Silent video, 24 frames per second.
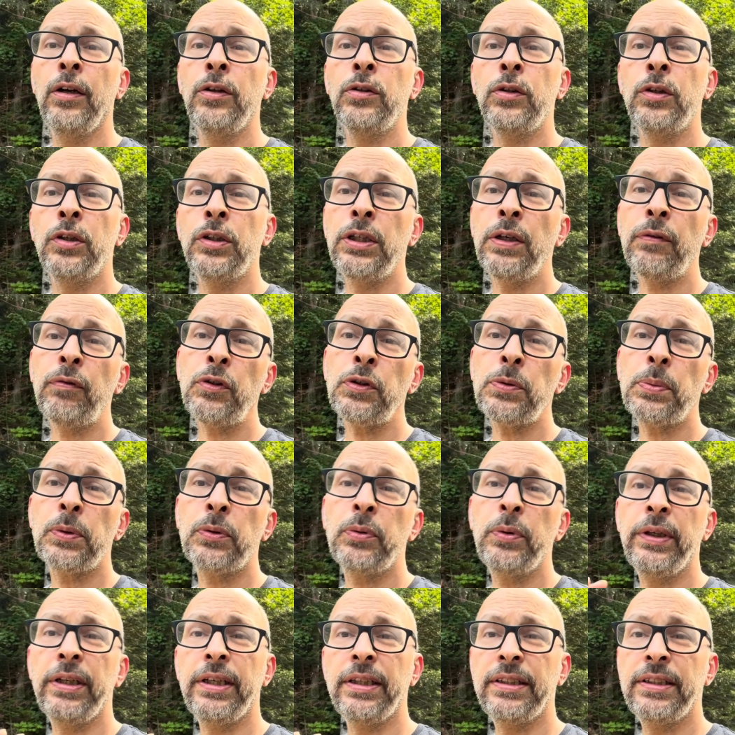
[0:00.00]
So the difference
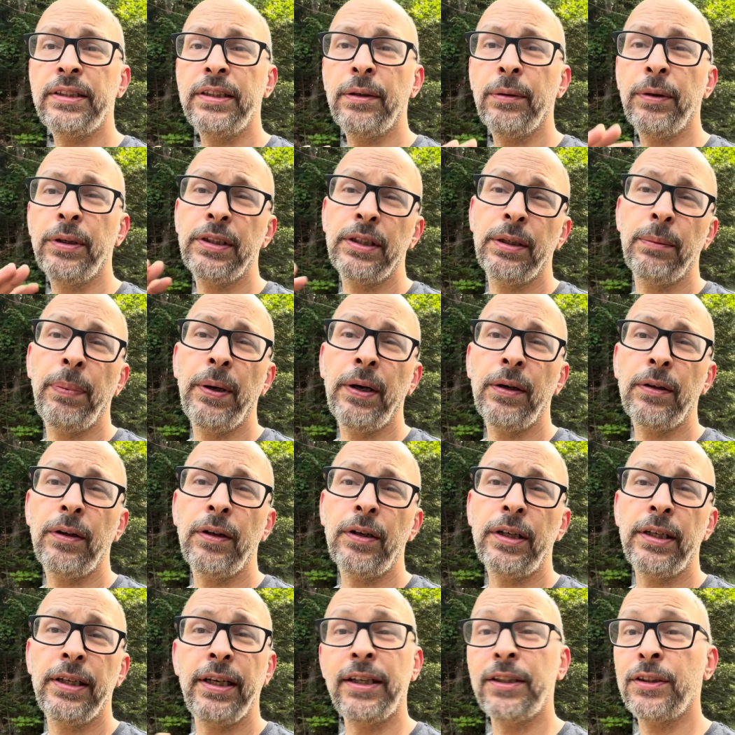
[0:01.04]
between a series and a parallel
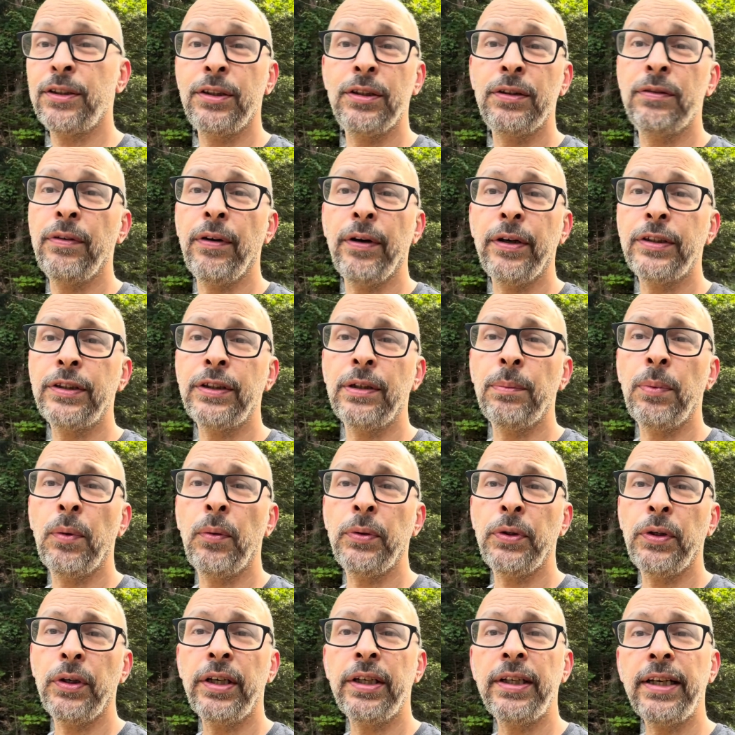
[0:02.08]
connection is very simple.
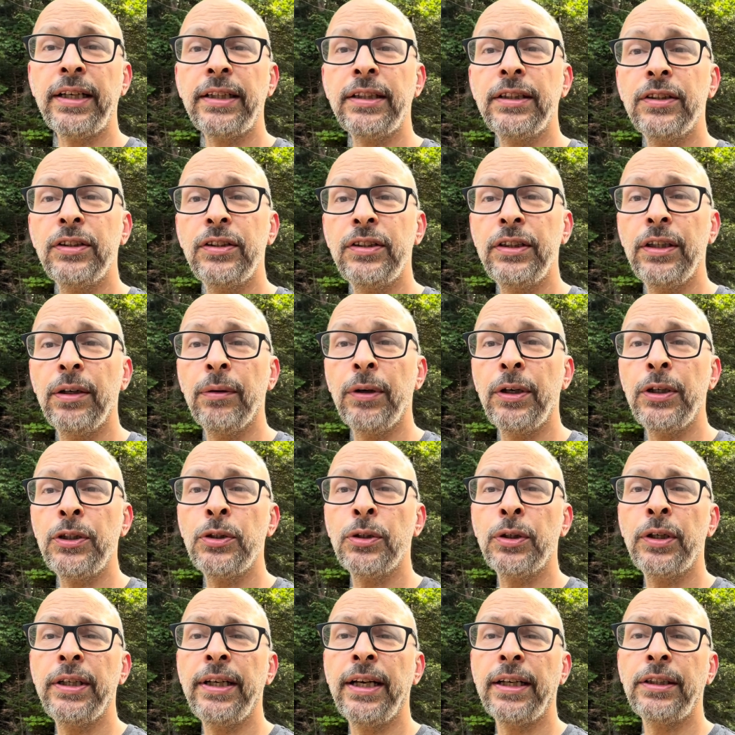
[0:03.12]
When you connect in series,
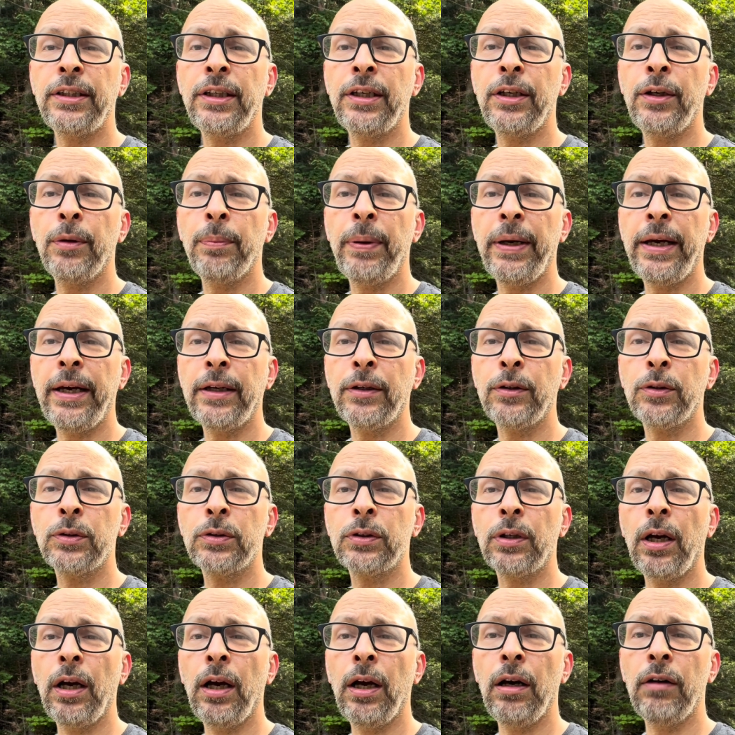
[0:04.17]
you're connecting your
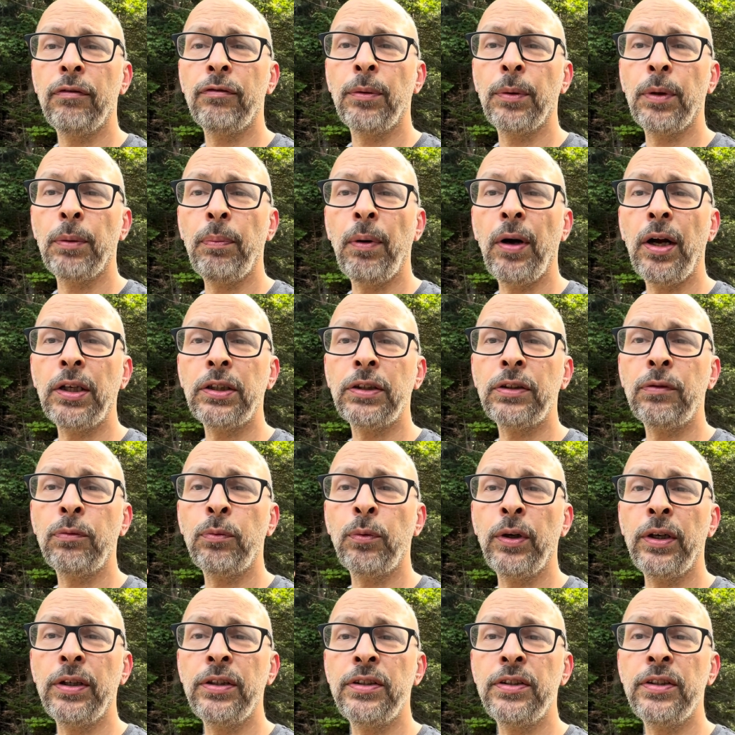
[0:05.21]
panels from the positive
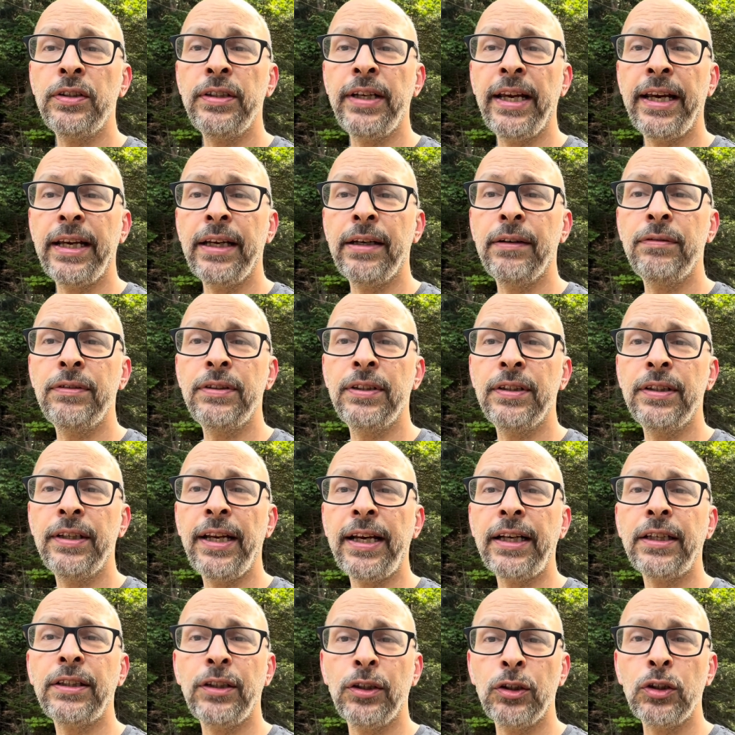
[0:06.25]
one to the negative to the
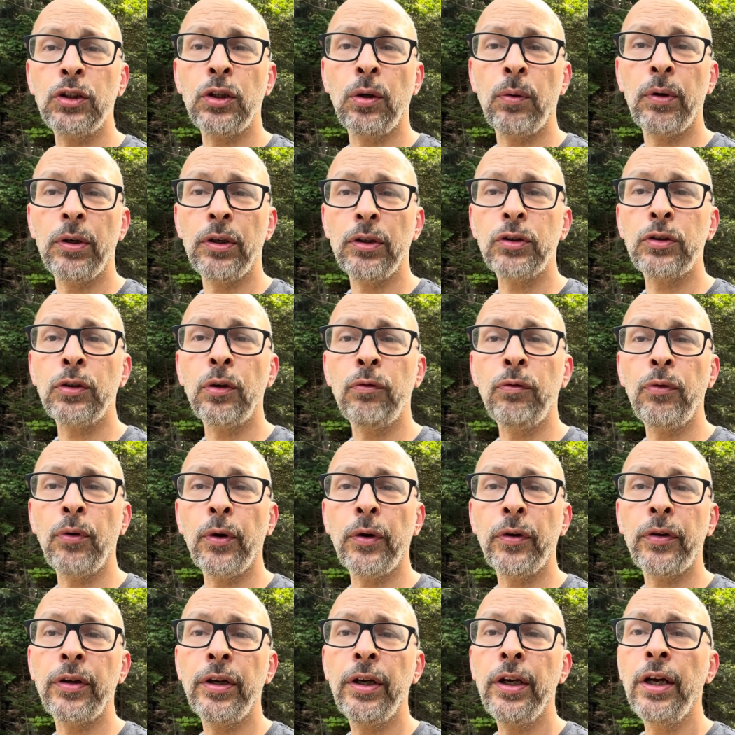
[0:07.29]
next, and so on and so
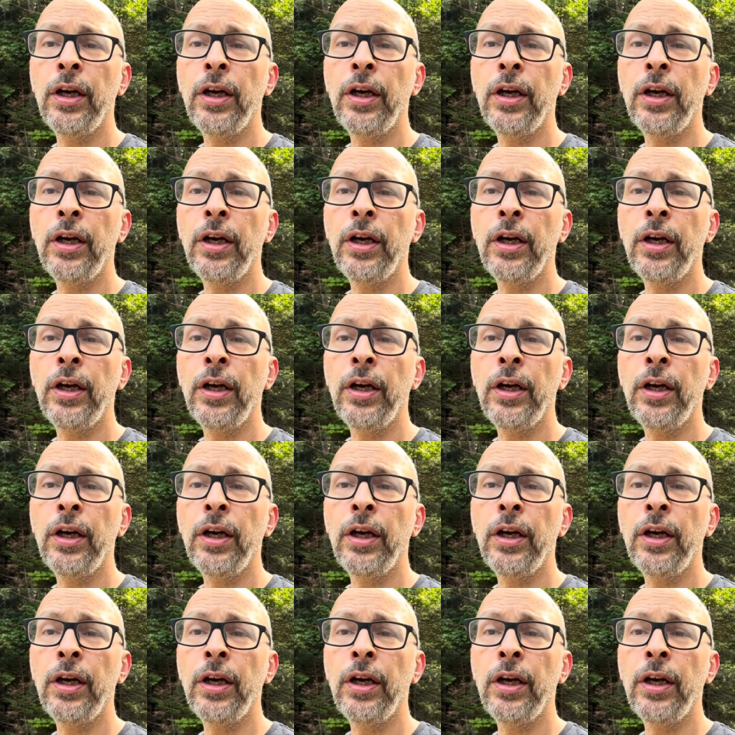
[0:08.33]
forth.